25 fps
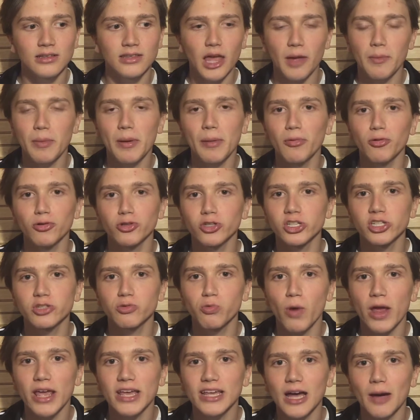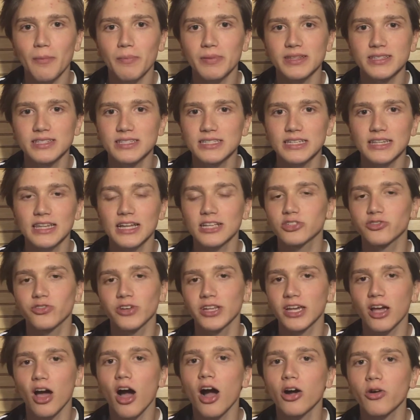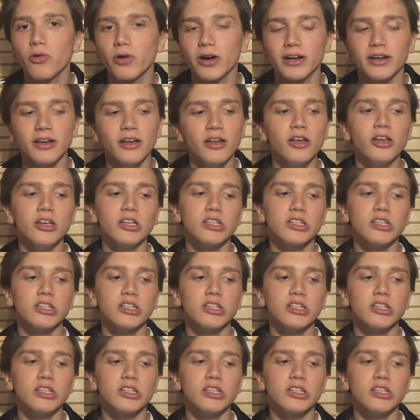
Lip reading: then people would just wake up and see that's really awkward.